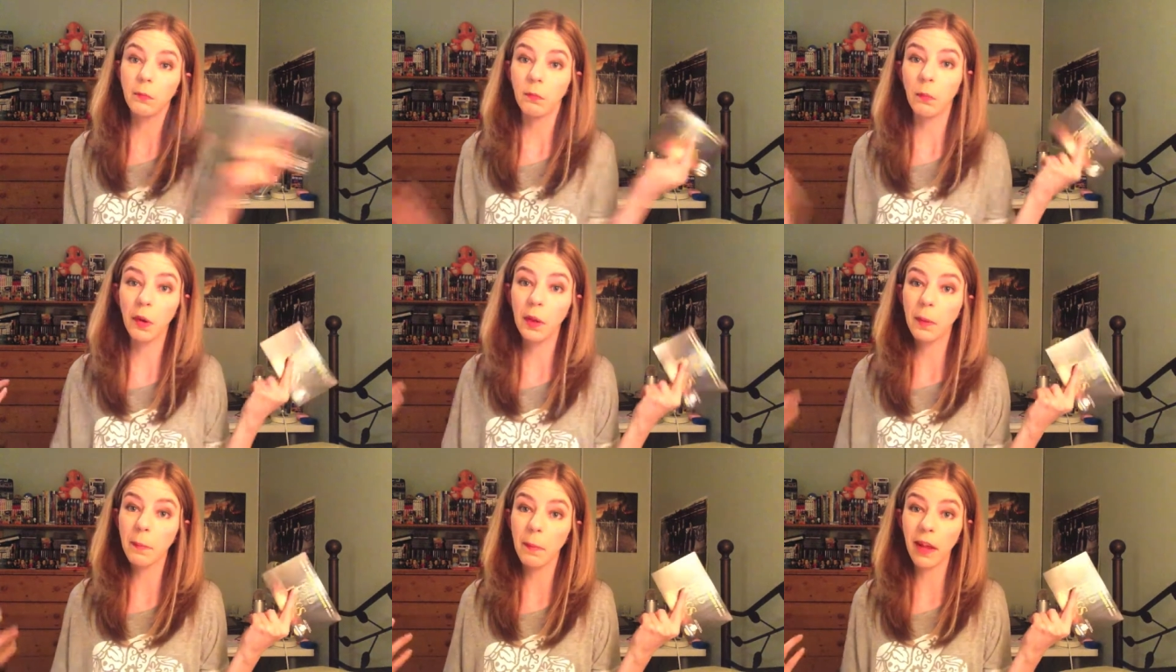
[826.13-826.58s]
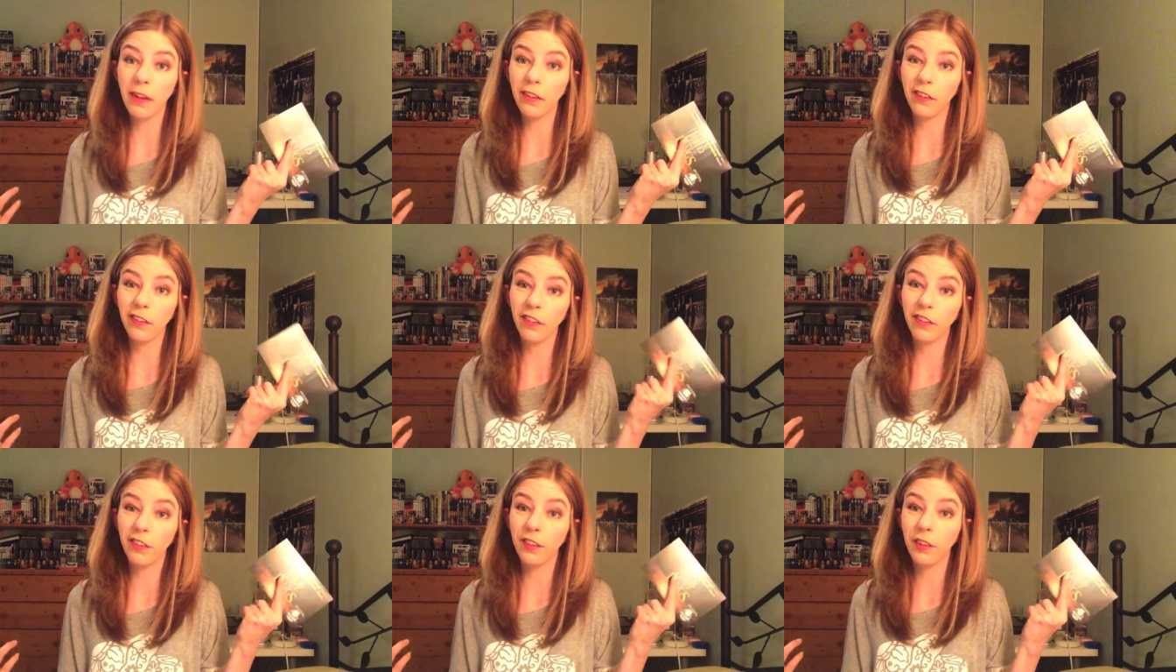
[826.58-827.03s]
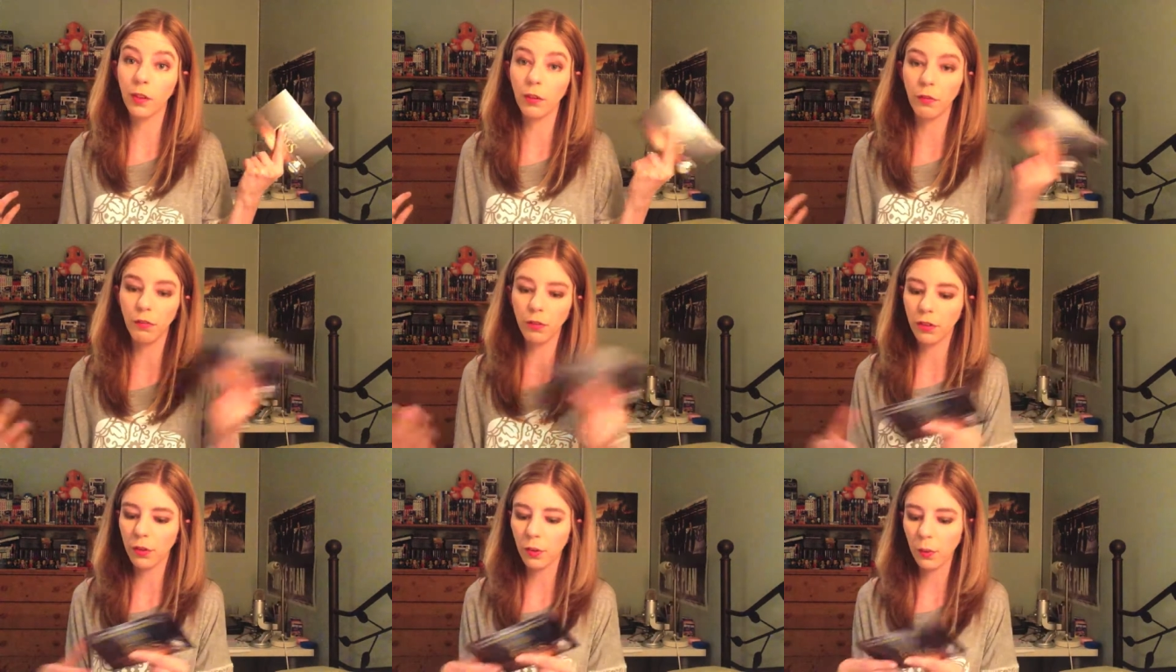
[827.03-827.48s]
more than Masters of the
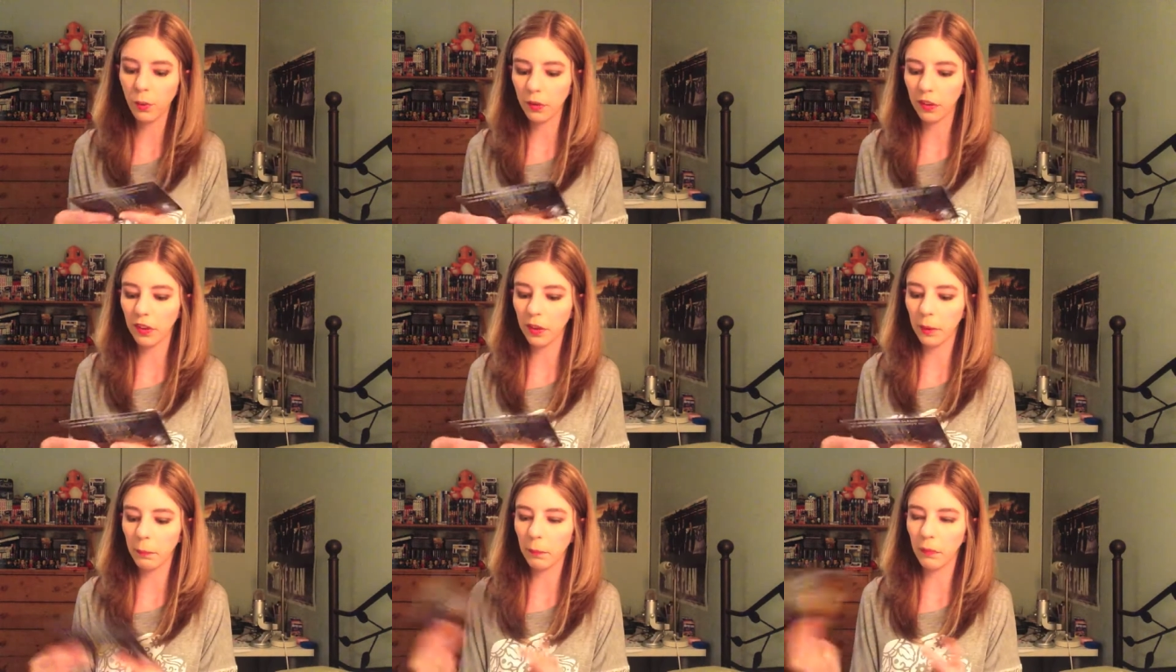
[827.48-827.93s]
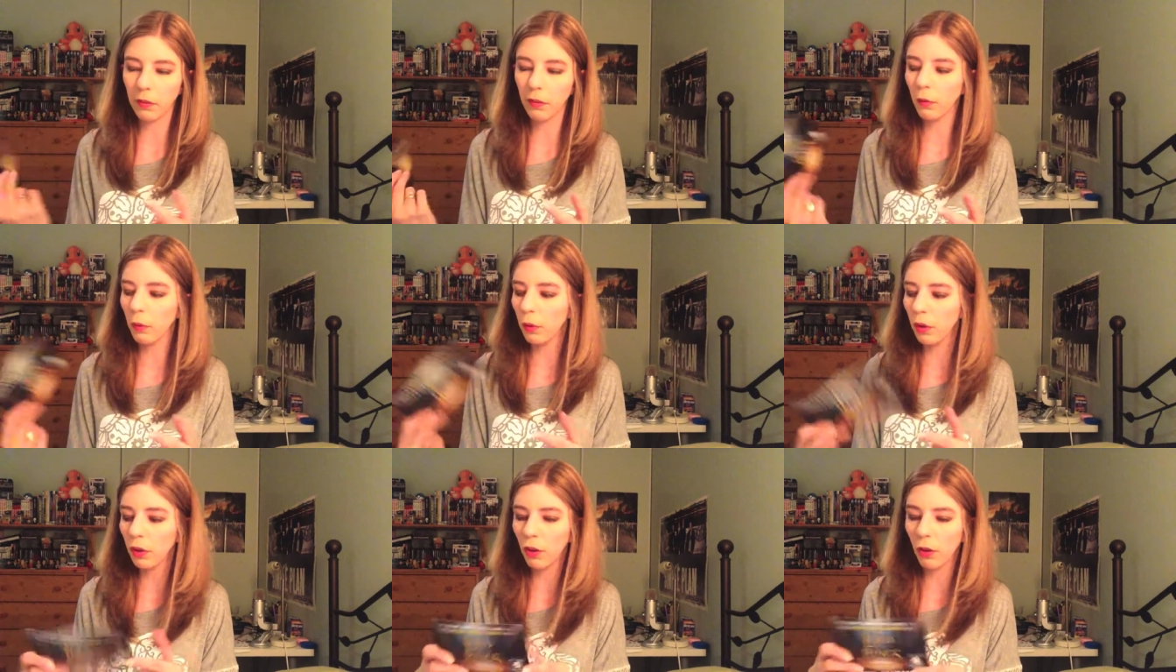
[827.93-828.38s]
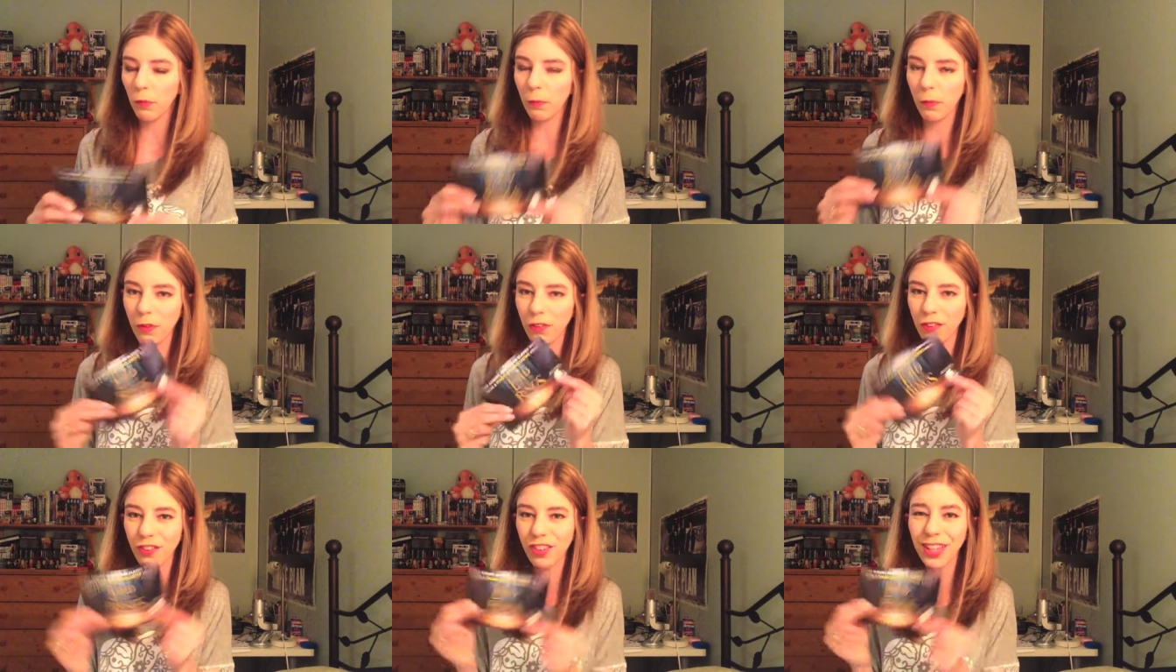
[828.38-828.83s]
Universe, or The Simpsons, or
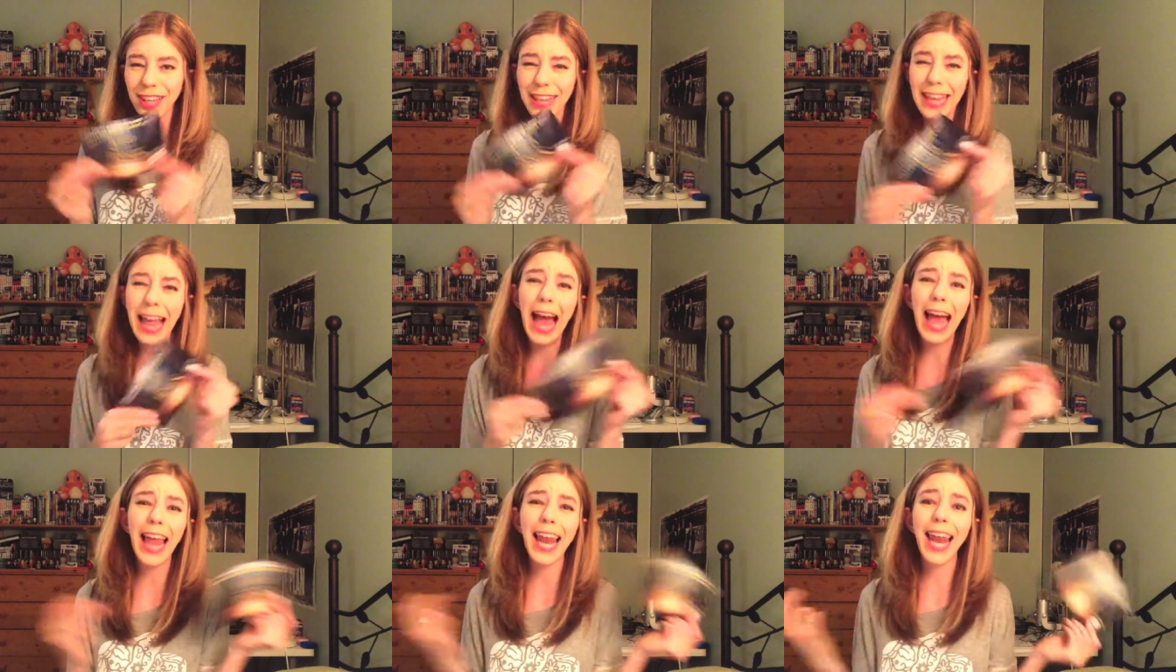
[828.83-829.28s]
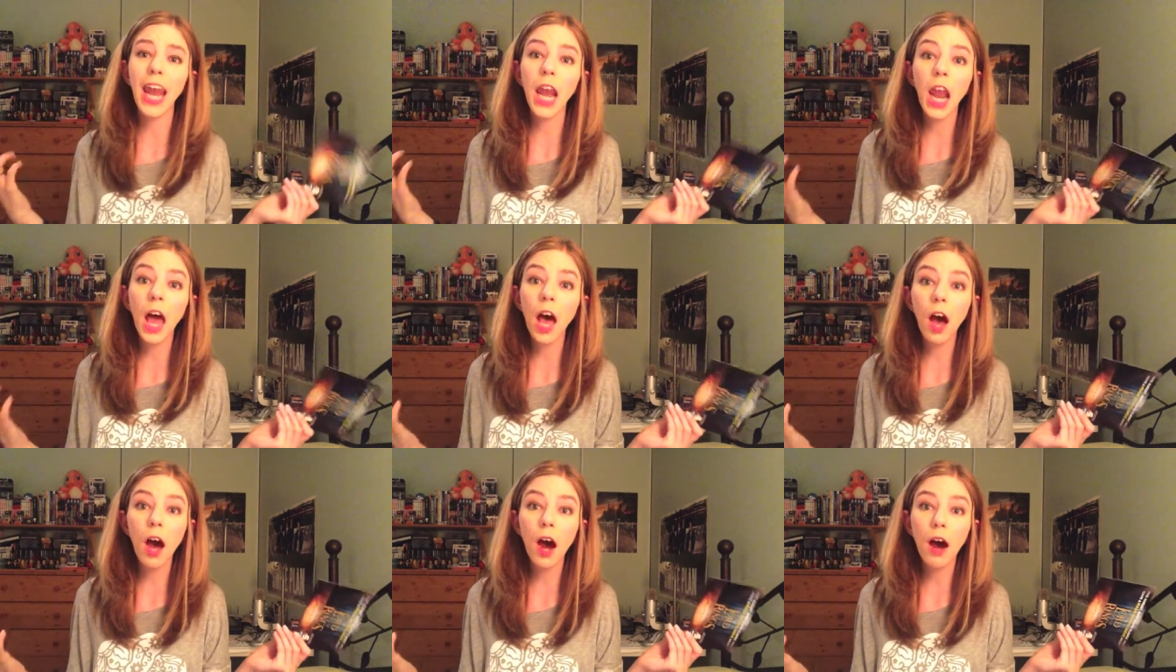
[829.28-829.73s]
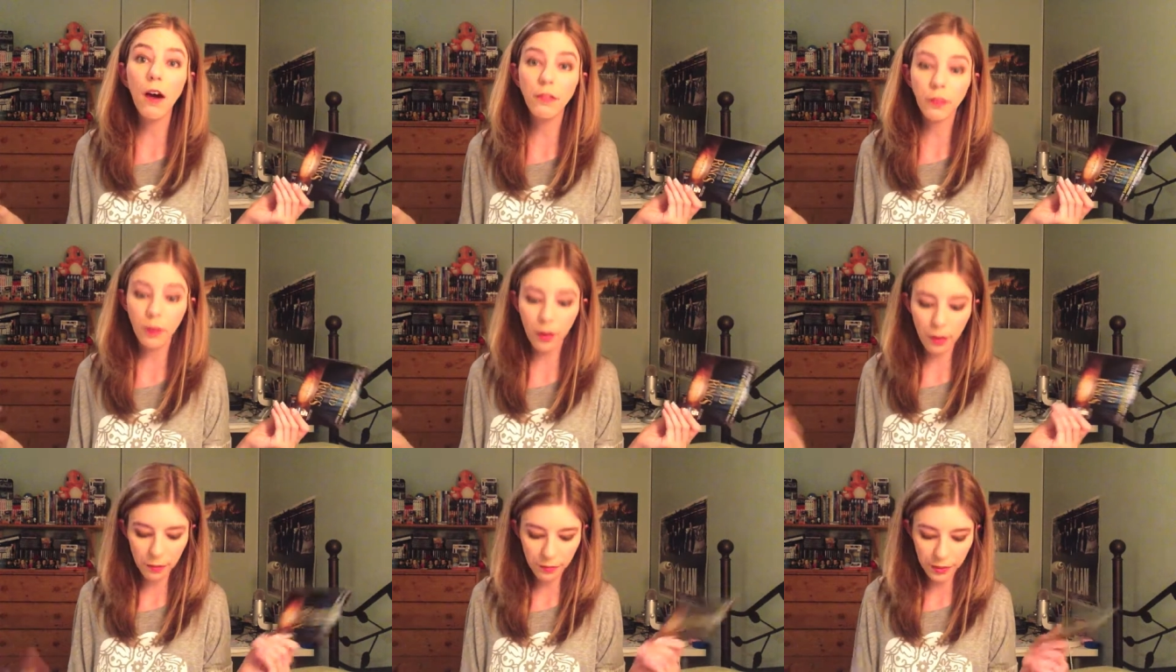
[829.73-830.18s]
Ghostbusters, because I love
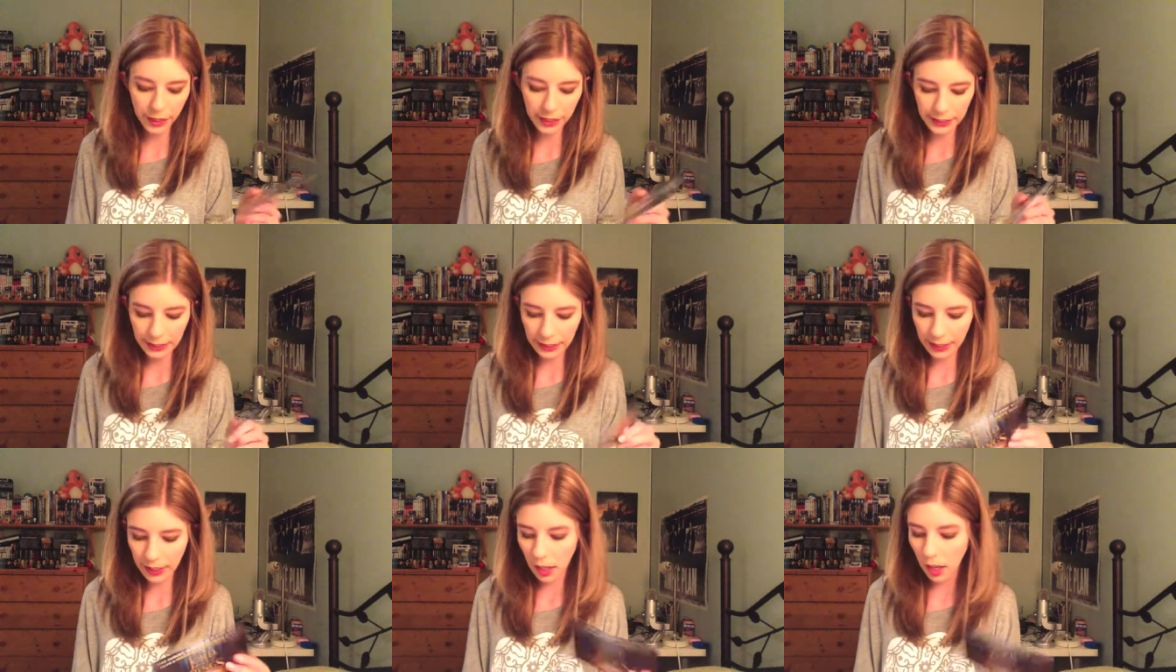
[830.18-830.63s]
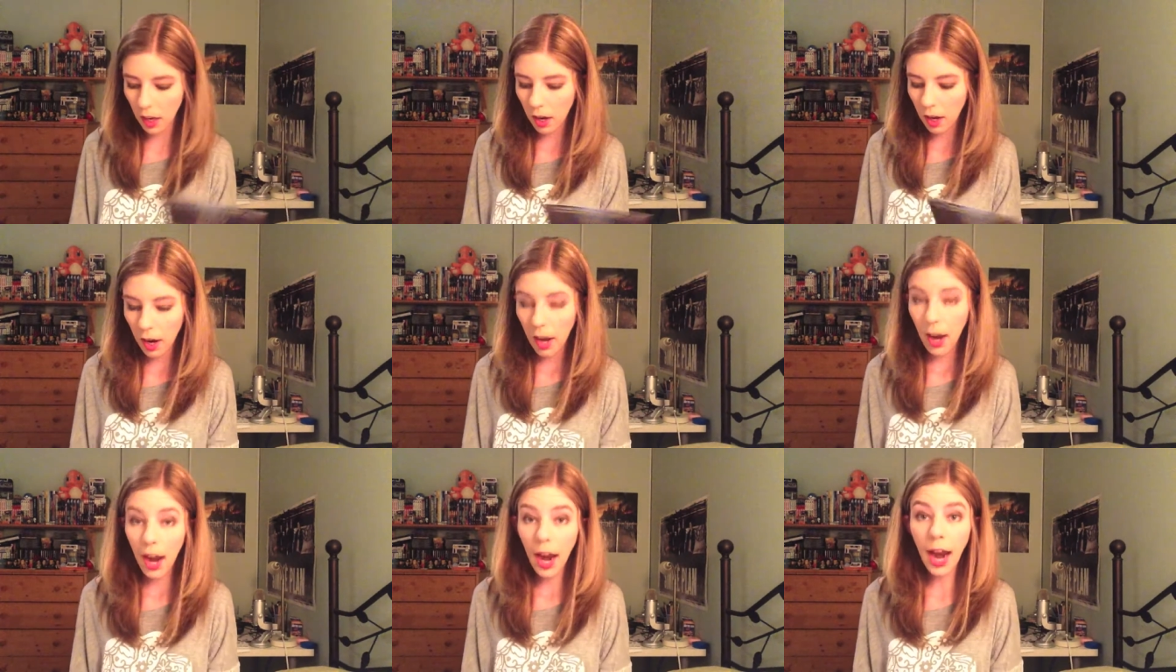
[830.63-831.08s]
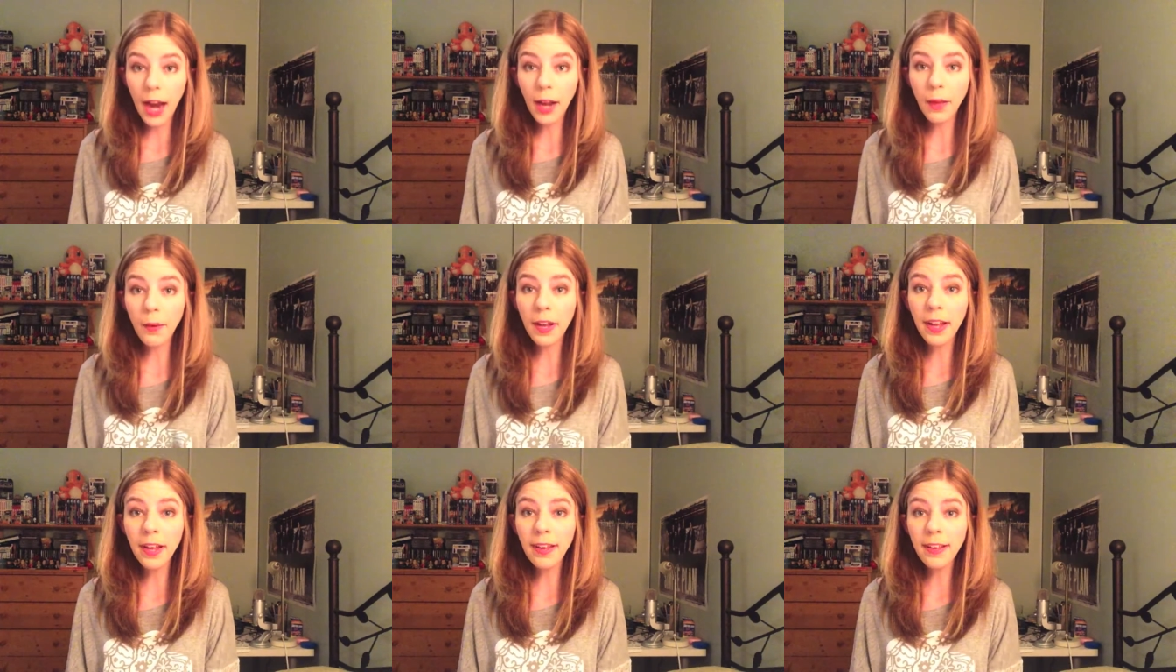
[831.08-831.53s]
Lord of the Rings.
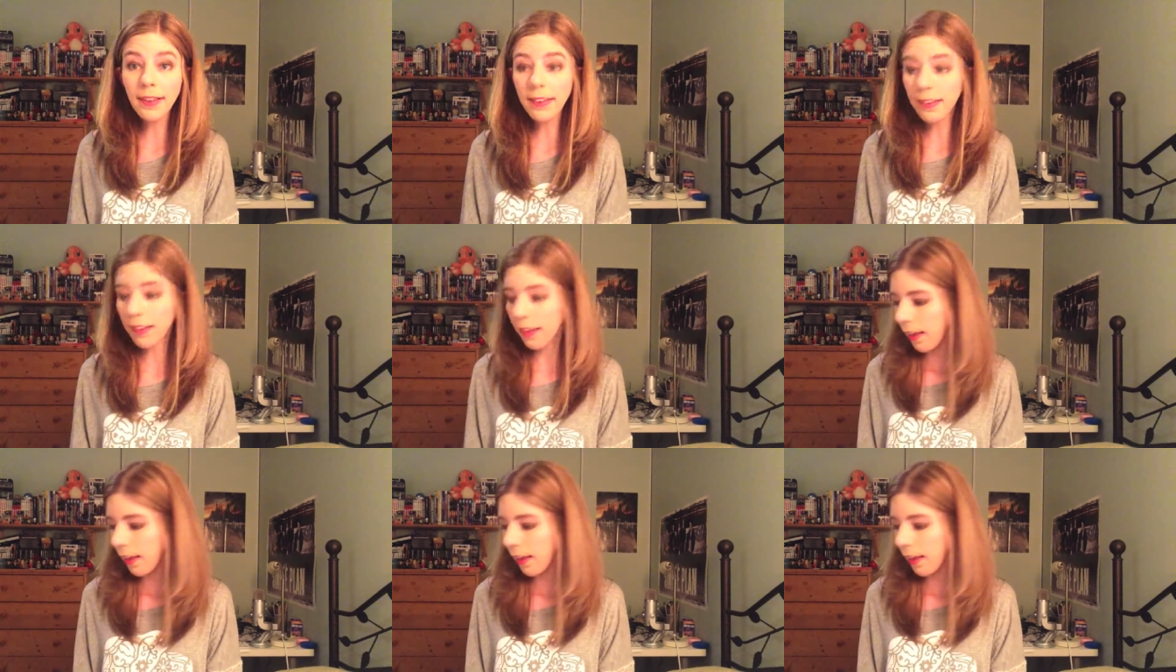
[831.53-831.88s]
Anyways,